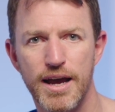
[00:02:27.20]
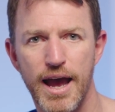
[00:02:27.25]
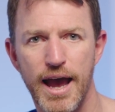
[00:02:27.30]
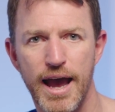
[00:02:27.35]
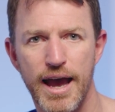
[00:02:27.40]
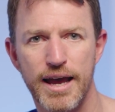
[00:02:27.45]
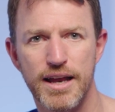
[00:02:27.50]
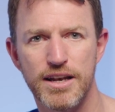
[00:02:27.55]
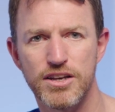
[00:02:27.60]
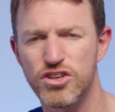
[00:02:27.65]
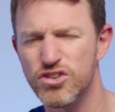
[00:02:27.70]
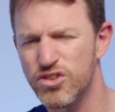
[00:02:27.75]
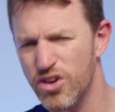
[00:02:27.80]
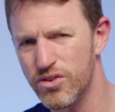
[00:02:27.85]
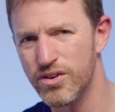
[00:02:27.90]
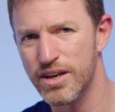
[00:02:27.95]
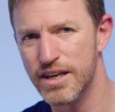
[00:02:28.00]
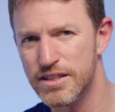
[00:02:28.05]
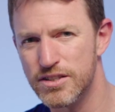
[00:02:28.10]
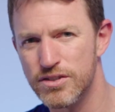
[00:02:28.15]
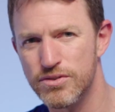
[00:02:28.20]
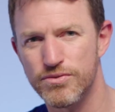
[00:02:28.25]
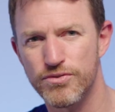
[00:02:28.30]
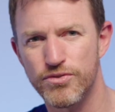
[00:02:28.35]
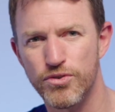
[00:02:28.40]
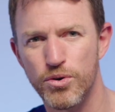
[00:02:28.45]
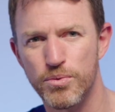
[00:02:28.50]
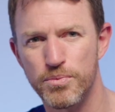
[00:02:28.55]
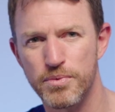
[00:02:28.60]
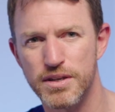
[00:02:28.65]
And you don't need to
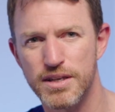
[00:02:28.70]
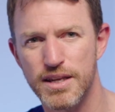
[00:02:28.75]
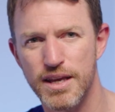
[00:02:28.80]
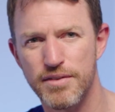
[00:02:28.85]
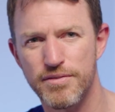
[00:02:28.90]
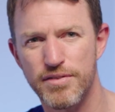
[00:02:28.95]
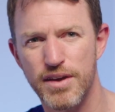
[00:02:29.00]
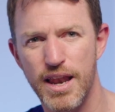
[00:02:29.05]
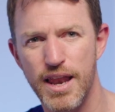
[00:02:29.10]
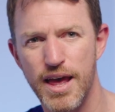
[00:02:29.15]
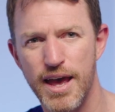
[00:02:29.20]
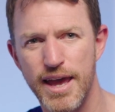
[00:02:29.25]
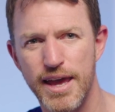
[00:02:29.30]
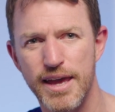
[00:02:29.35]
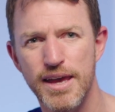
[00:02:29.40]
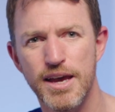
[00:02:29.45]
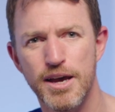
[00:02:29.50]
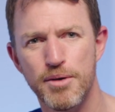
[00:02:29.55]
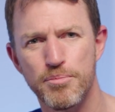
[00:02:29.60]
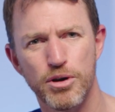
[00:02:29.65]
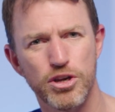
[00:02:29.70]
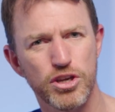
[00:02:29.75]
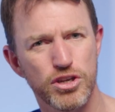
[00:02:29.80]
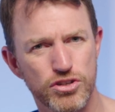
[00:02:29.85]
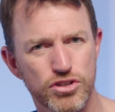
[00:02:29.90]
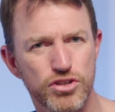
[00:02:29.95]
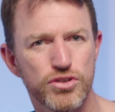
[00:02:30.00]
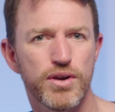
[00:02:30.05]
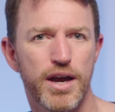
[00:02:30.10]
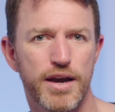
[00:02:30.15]
inform the DVLA, but you
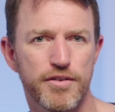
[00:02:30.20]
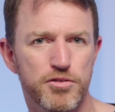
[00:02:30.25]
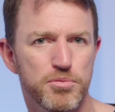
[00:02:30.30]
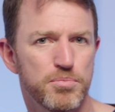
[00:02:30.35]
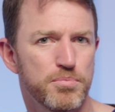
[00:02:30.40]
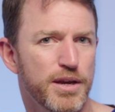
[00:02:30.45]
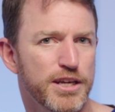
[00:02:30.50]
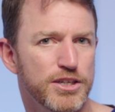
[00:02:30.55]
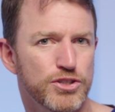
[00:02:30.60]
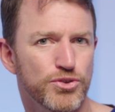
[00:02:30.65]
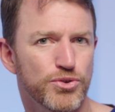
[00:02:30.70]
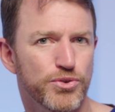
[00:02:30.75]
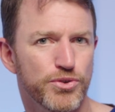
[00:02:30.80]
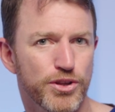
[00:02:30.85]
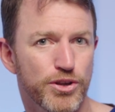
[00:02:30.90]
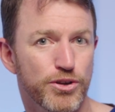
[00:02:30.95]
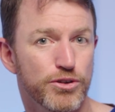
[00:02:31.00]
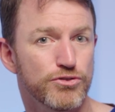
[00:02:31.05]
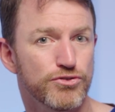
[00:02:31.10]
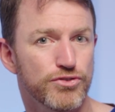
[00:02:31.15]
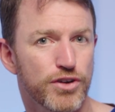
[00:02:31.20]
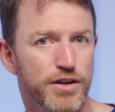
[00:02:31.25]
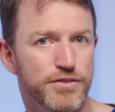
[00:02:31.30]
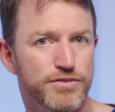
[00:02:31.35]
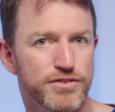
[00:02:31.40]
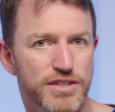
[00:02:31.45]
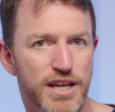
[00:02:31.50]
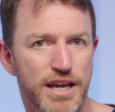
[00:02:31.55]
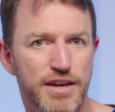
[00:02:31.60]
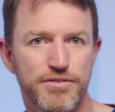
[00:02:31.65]
do have to make sure that you can drive
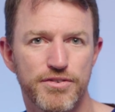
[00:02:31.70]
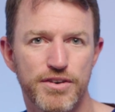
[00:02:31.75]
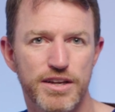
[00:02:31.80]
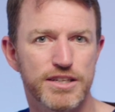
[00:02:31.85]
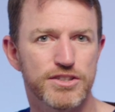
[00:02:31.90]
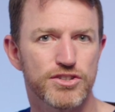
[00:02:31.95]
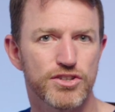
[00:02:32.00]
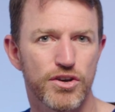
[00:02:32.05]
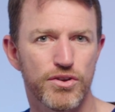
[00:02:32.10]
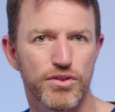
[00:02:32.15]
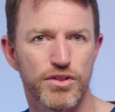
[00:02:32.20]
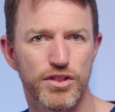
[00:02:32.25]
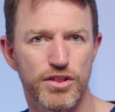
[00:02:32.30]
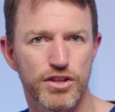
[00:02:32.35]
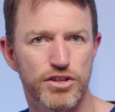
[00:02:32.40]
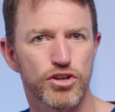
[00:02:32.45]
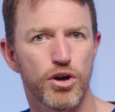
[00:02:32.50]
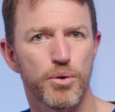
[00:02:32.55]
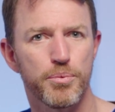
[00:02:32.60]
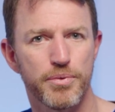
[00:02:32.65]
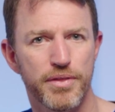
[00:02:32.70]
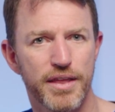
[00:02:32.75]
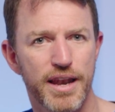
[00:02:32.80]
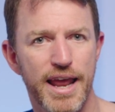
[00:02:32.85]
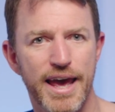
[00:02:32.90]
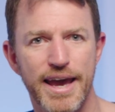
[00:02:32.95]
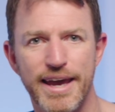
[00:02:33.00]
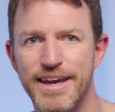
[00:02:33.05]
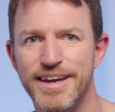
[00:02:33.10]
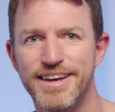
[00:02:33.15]
safely so that the top of the
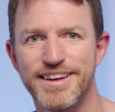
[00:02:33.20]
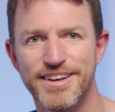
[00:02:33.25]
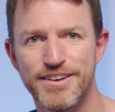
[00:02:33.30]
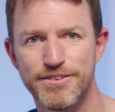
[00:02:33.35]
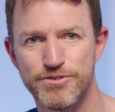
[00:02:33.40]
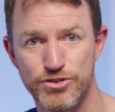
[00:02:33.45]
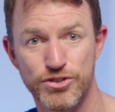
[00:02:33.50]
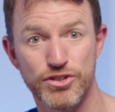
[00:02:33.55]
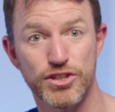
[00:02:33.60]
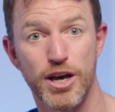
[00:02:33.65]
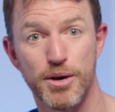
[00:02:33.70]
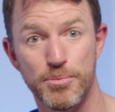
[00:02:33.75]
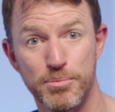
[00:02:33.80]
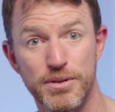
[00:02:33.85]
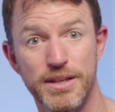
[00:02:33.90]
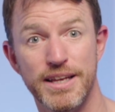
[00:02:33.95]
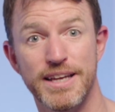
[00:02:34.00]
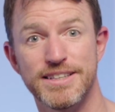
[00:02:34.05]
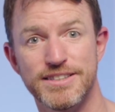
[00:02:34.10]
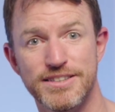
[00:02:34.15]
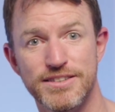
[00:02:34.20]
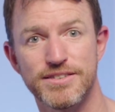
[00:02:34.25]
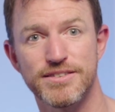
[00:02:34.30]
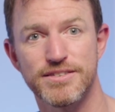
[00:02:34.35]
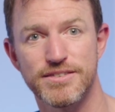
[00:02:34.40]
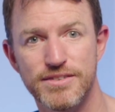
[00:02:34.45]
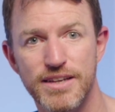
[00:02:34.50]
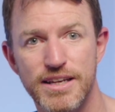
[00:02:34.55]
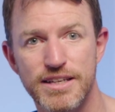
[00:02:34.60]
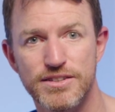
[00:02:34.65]
leg, for example,
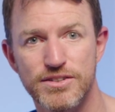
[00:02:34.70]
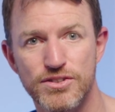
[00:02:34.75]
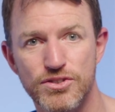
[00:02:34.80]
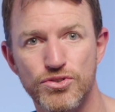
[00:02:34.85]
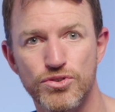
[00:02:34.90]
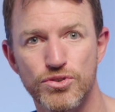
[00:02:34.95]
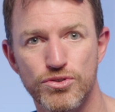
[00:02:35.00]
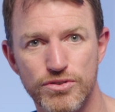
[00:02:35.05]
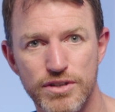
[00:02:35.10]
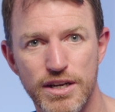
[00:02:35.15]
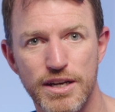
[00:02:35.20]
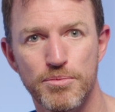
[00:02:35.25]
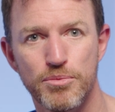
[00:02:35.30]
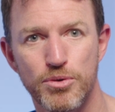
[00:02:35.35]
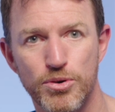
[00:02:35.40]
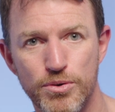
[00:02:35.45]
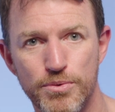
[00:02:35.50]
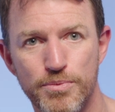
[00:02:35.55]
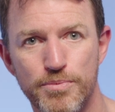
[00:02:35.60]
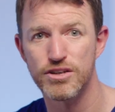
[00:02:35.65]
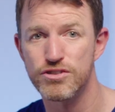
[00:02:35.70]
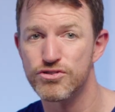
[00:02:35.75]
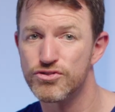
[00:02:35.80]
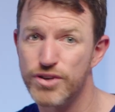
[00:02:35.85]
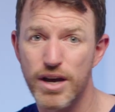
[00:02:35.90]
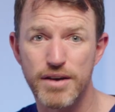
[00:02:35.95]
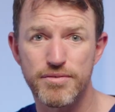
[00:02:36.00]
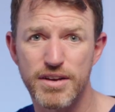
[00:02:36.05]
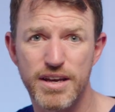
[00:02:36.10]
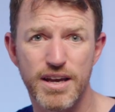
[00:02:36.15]
isn't sore anymore.
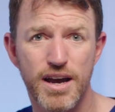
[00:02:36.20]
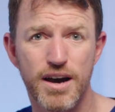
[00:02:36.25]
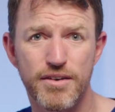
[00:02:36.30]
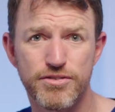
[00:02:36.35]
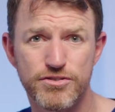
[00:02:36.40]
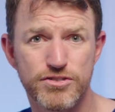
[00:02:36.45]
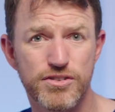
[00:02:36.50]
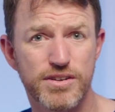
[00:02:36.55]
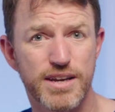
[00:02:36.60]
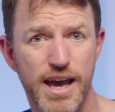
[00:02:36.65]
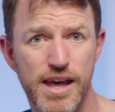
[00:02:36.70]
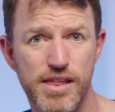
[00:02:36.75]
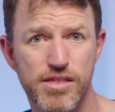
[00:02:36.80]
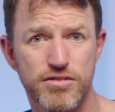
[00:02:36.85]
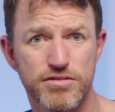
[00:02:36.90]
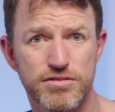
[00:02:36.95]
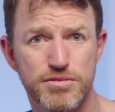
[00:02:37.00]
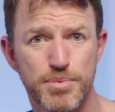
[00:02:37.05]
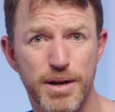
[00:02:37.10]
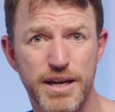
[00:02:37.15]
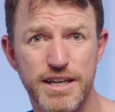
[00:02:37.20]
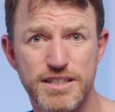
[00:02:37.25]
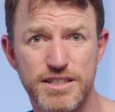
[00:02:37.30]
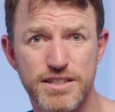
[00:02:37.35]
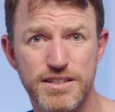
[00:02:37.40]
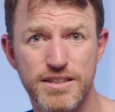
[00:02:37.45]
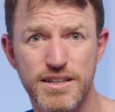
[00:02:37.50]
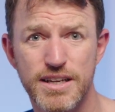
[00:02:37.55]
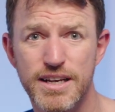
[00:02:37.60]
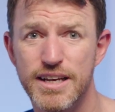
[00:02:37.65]
Traveling after a catheter
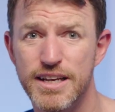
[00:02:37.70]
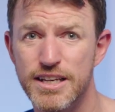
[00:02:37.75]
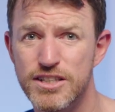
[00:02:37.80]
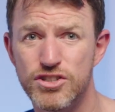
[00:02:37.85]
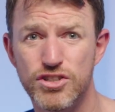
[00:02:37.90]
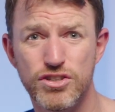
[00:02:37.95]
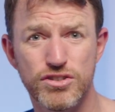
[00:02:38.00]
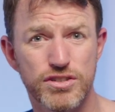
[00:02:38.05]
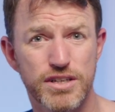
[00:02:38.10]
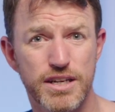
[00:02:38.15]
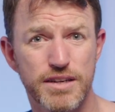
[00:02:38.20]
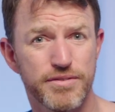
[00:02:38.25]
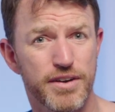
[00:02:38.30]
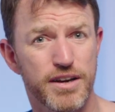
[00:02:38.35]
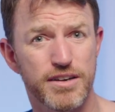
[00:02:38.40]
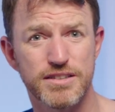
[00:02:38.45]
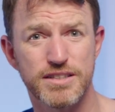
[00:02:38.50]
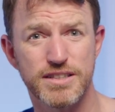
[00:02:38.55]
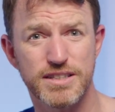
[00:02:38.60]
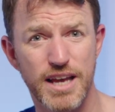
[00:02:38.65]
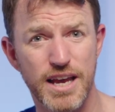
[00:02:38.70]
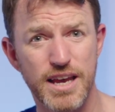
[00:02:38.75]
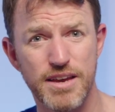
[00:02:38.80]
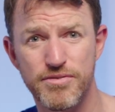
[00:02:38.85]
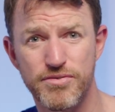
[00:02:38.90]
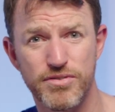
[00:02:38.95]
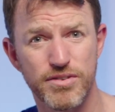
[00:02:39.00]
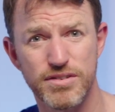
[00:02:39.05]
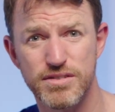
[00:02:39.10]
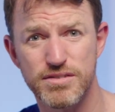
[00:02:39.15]
ablation is usually very
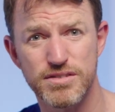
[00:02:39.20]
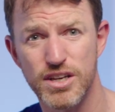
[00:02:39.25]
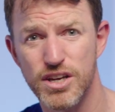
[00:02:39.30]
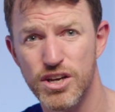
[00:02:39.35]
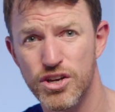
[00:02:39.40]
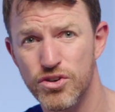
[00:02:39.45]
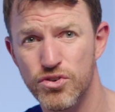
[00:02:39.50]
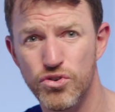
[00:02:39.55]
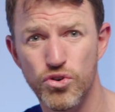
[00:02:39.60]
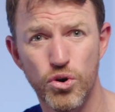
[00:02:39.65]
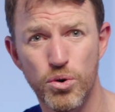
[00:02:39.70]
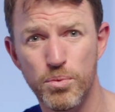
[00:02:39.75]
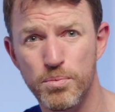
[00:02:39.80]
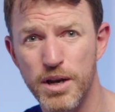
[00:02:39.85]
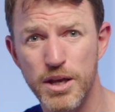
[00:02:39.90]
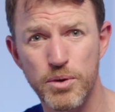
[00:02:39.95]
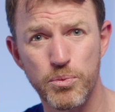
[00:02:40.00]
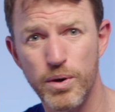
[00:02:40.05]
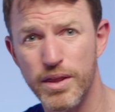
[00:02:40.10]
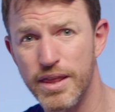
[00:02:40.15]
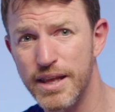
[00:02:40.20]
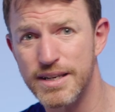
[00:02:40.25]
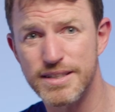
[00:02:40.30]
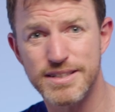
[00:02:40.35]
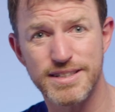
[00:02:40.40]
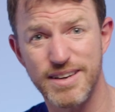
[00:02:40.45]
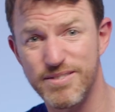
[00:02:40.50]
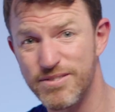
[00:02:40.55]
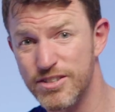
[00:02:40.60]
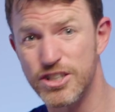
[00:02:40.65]
safe, and normally within
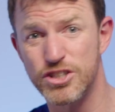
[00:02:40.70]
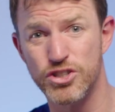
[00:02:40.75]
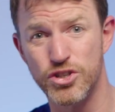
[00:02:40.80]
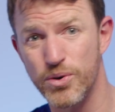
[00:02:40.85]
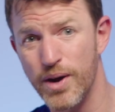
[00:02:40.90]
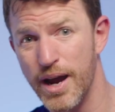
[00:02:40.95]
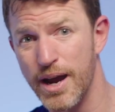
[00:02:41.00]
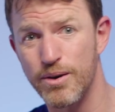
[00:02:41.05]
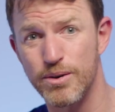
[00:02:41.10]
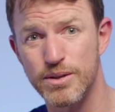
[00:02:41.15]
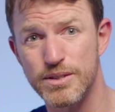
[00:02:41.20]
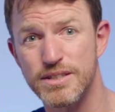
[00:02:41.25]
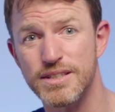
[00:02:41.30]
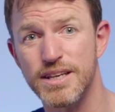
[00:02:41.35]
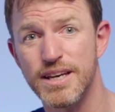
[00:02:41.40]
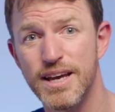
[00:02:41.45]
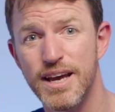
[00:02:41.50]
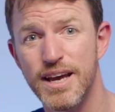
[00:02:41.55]
72 hours,